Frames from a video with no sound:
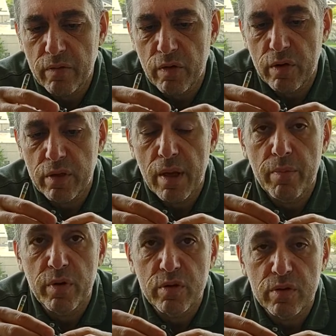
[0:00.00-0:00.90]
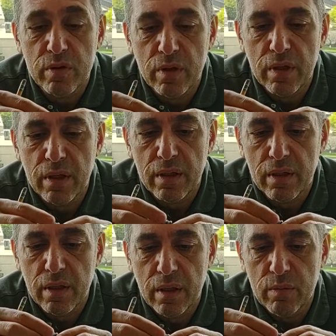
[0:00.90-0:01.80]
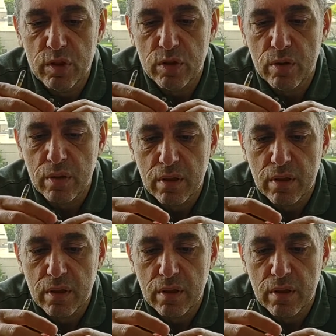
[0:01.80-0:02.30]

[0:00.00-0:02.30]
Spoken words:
on the water temperature, and then how much